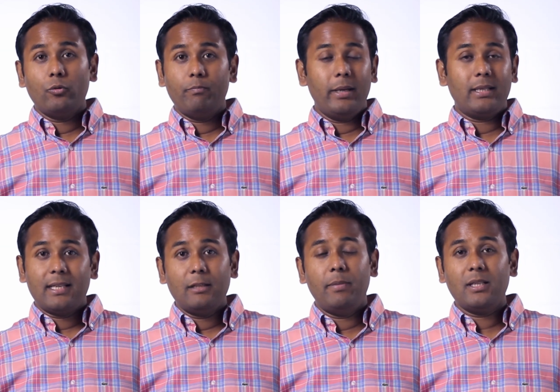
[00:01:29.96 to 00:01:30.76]
to
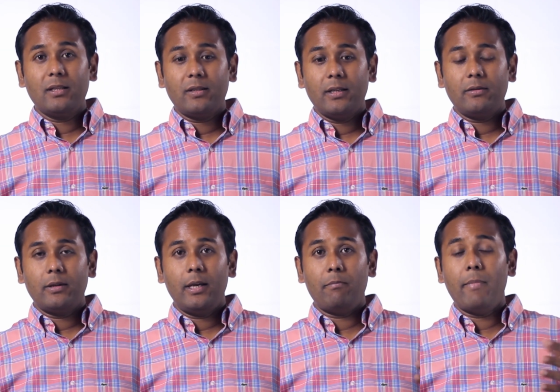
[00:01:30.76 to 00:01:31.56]
big-sized businesses,
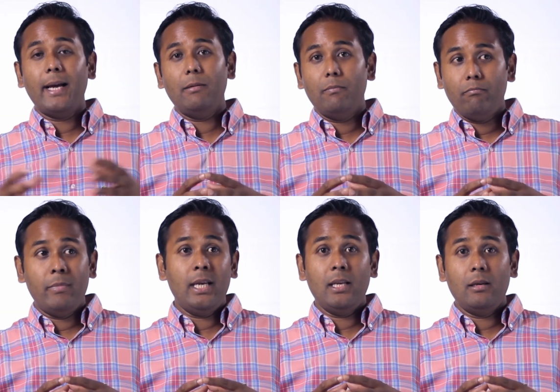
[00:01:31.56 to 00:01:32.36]
it might
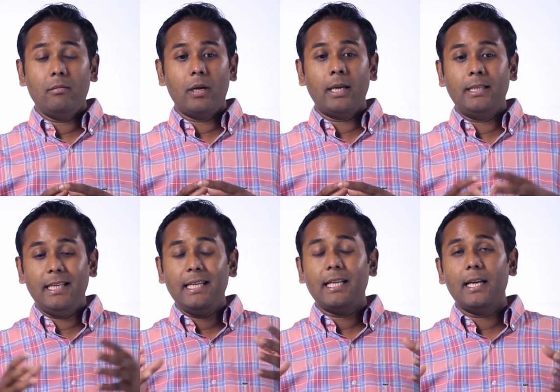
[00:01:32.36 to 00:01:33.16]
mean a
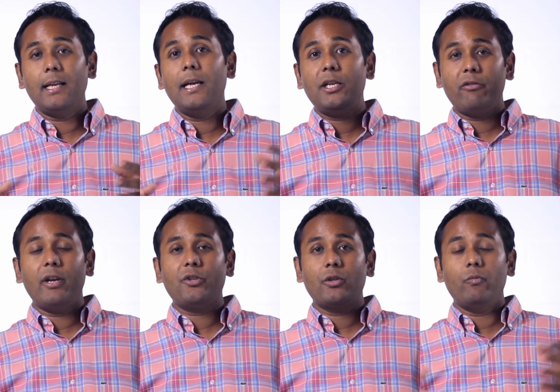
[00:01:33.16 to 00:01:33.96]
detailed
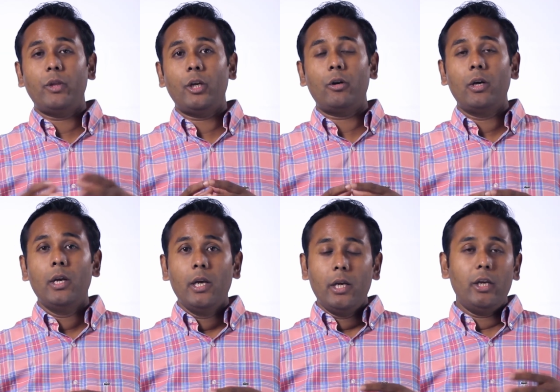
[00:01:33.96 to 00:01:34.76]
integration with your
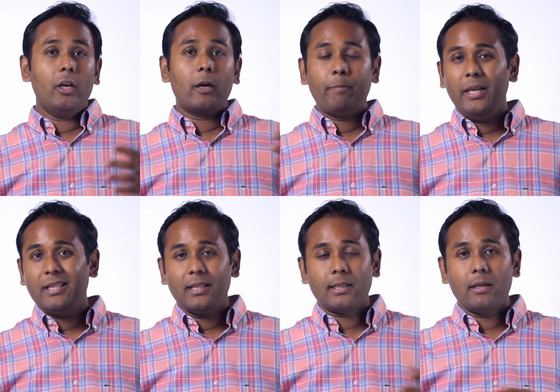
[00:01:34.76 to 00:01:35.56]
ERP
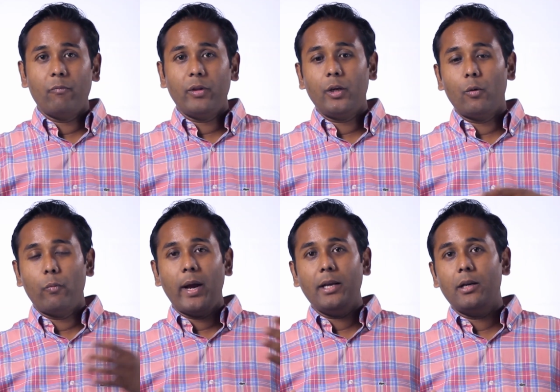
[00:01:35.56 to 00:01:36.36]
system, with your
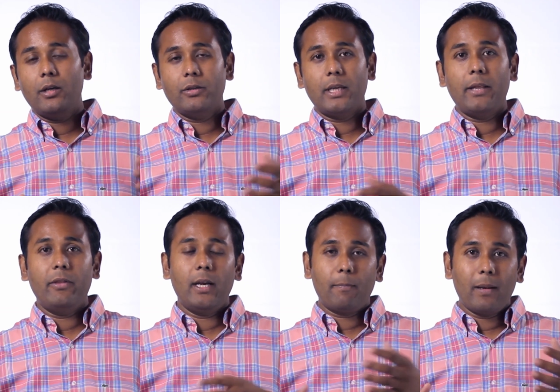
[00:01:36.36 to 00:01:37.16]
vendors and
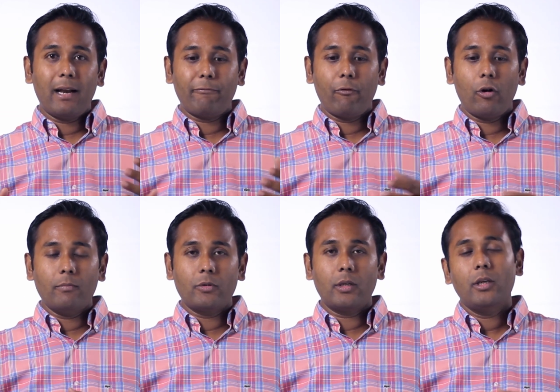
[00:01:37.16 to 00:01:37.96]
their
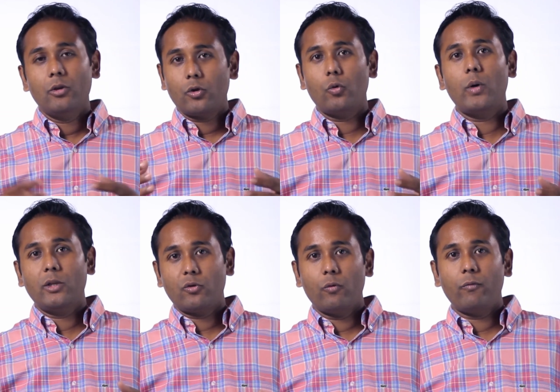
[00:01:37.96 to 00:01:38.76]
platforms, so on and so